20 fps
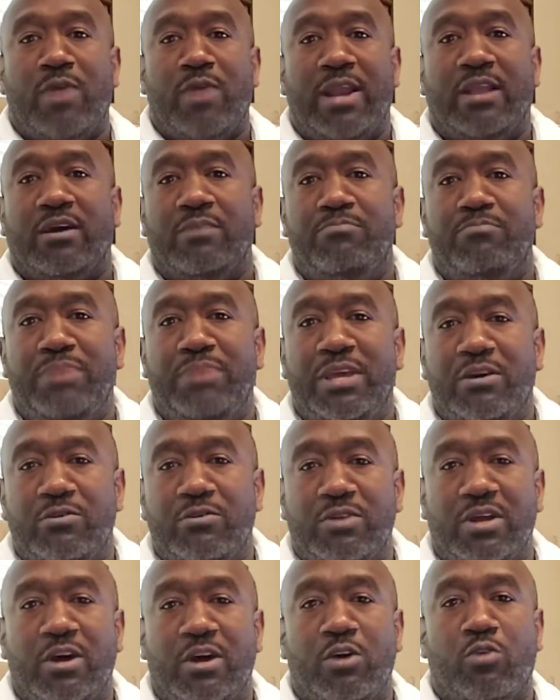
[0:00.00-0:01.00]
create or
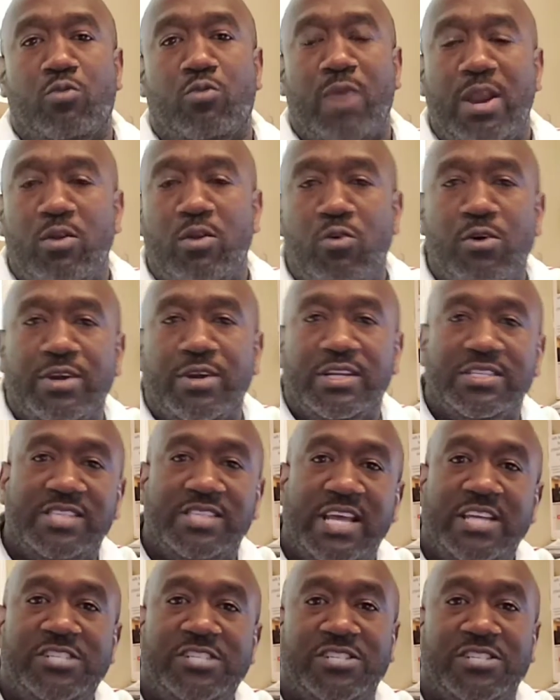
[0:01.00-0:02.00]
build a great
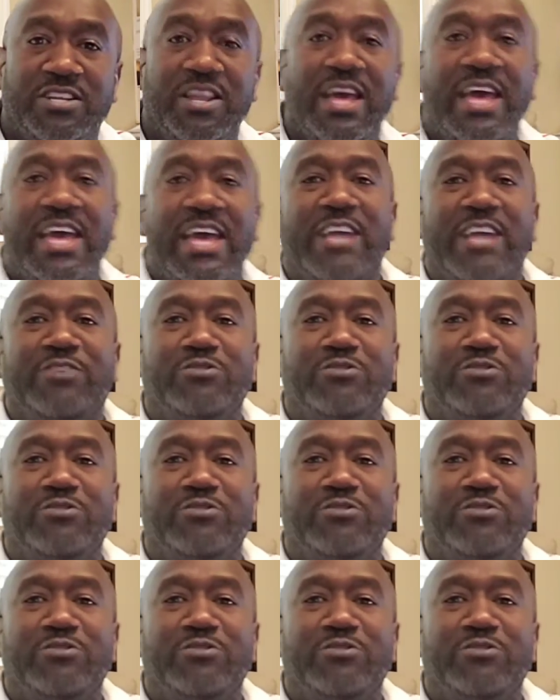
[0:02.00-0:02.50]
organization